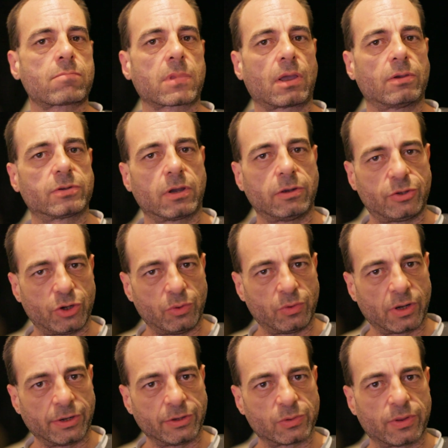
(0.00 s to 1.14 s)
I was going 2
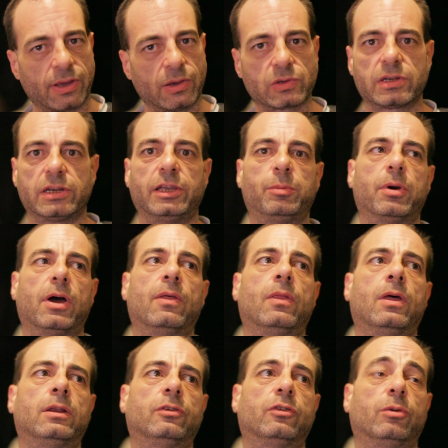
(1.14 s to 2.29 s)
nights without sleep, and
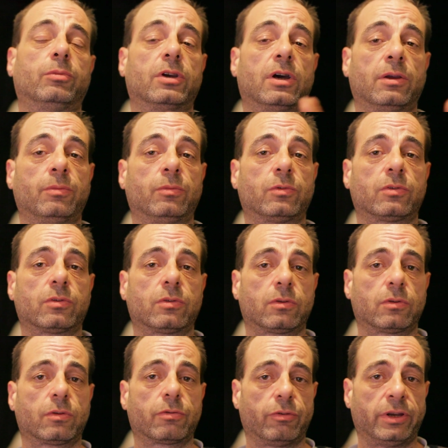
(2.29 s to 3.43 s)
then sometimes
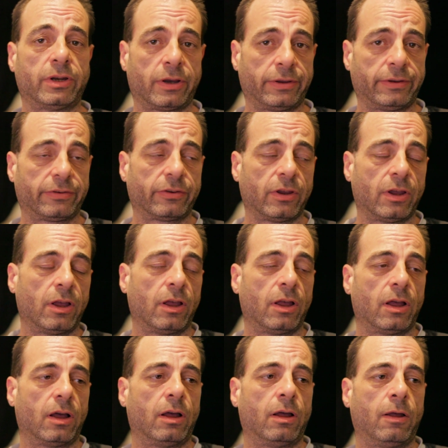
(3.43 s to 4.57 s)
3 nights.
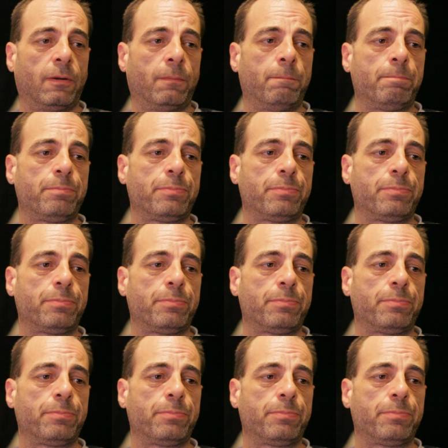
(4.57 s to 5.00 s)
There